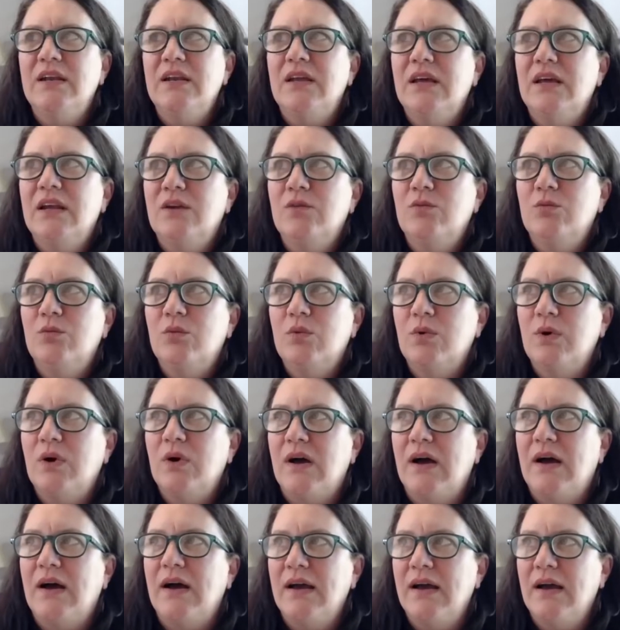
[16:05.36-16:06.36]
and
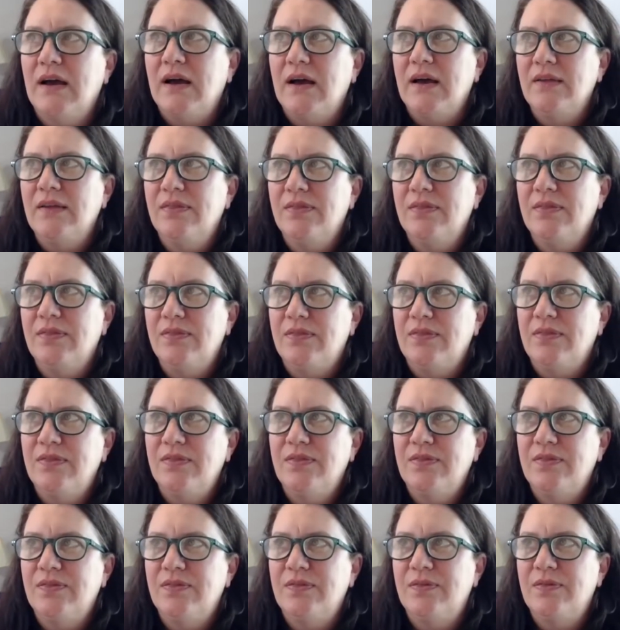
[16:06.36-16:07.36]
I, I
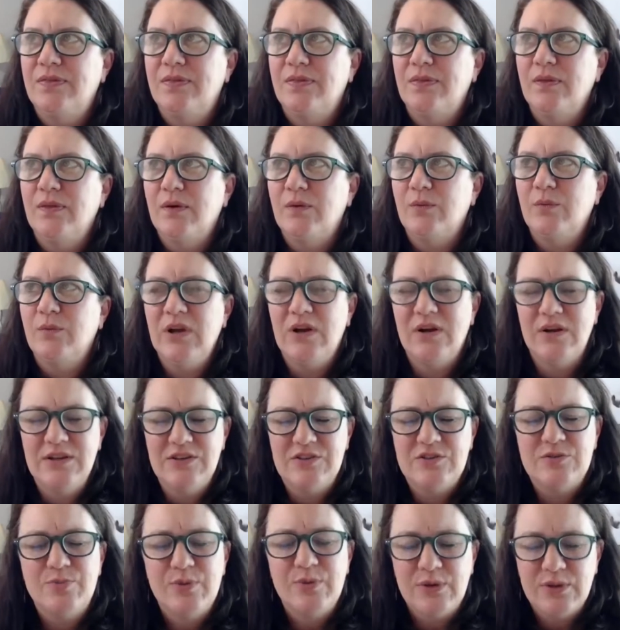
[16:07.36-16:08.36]
we already
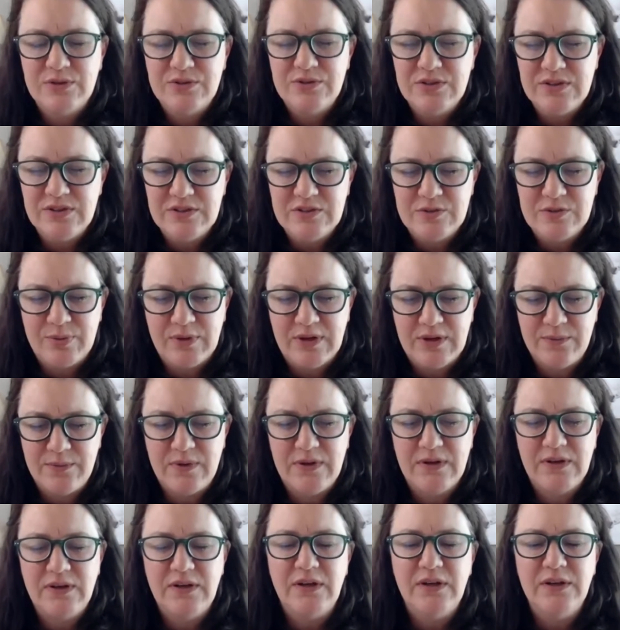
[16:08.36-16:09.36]
spoke to this, but I
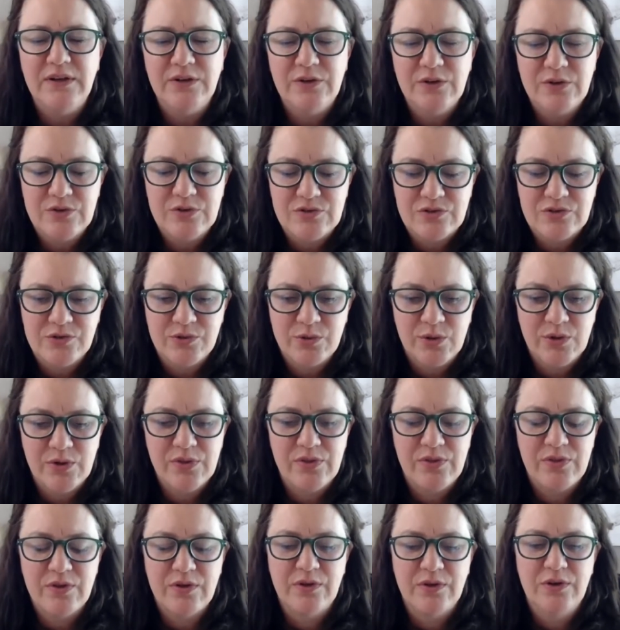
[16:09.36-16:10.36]
want to underscore
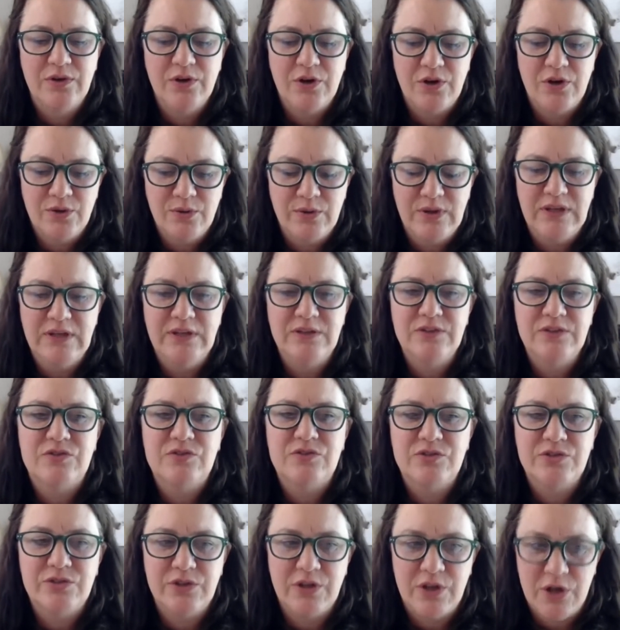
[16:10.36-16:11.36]
the going
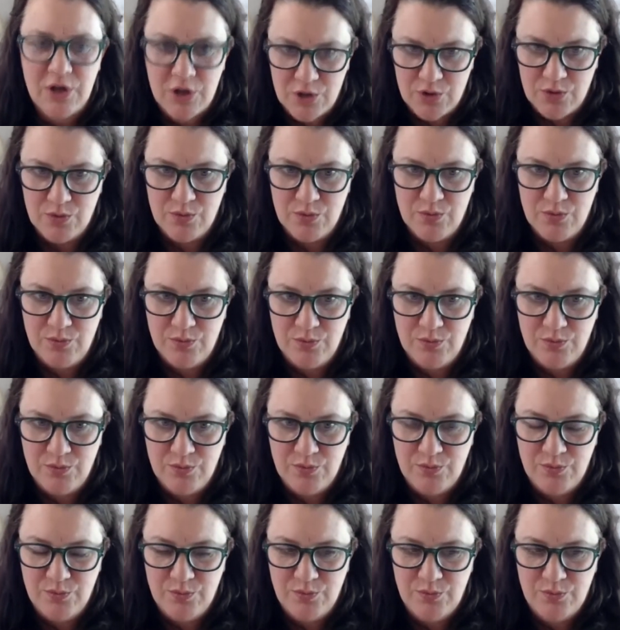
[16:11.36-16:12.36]
slow.
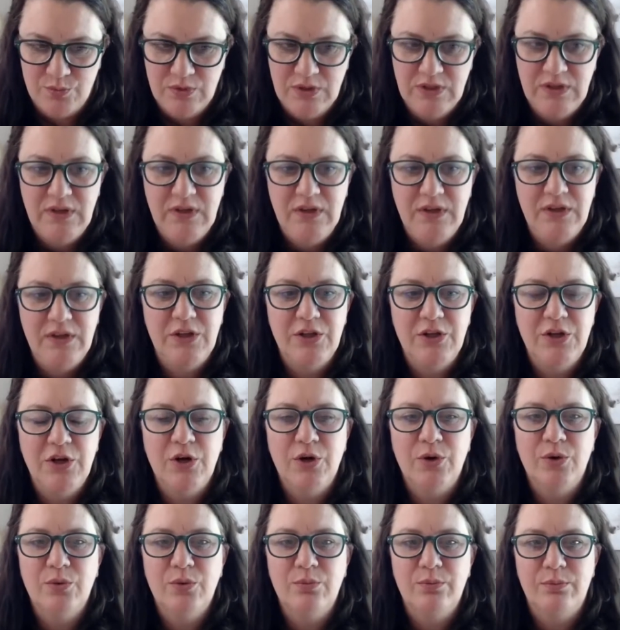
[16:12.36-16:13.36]
You
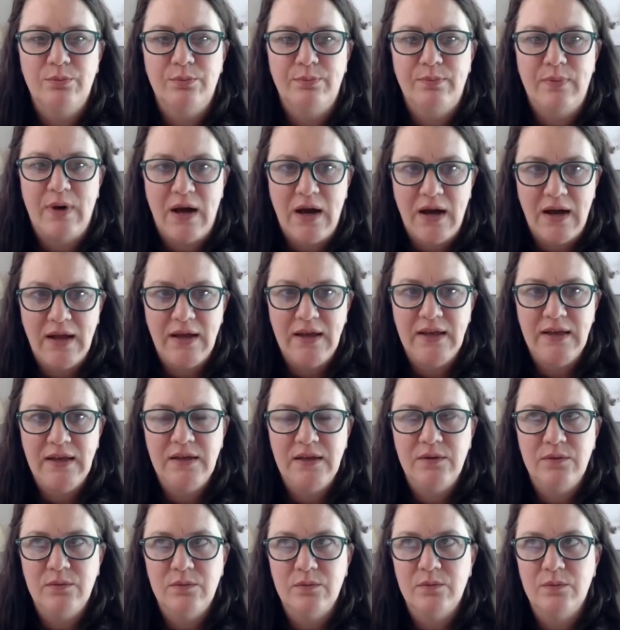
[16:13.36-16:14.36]
know,
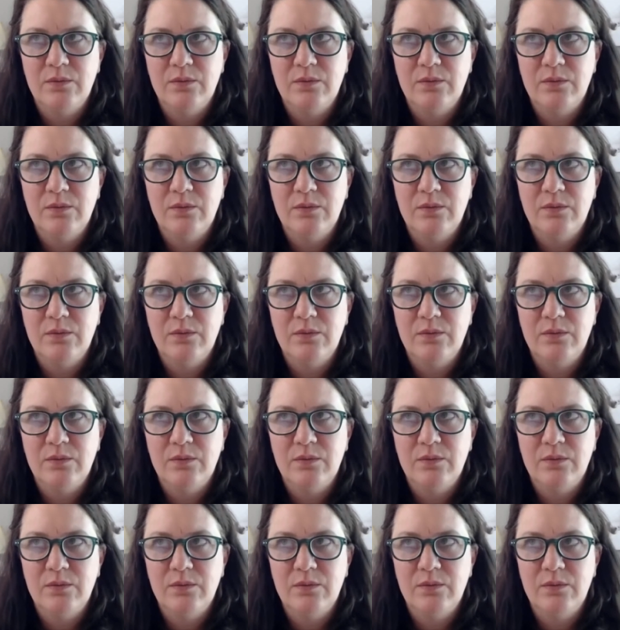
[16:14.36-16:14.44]
my